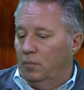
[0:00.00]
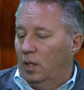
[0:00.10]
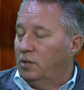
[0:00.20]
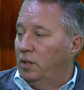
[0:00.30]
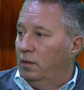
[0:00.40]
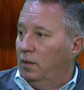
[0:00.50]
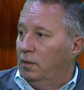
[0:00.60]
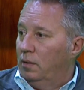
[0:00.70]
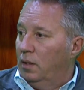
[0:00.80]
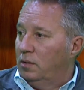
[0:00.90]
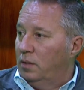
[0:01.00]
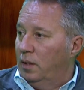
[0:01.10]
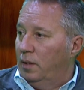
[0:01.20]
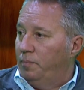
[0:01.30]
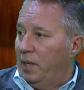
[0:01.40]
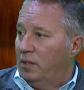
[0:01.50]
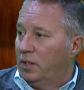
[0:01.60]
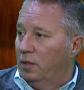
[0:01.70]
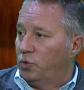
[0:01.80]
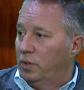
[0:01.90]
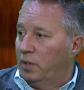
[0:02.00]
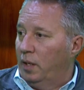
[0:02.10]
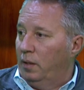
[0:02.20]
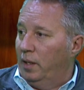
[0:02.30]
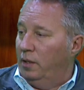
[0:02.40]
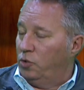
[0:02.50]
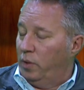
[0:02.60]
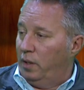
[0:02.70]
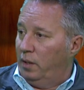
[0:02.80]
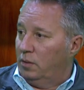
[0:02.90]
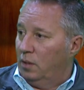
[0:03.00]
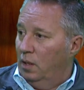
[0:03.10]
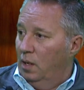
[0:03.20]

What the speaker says: as Parcells would say, it is what it is.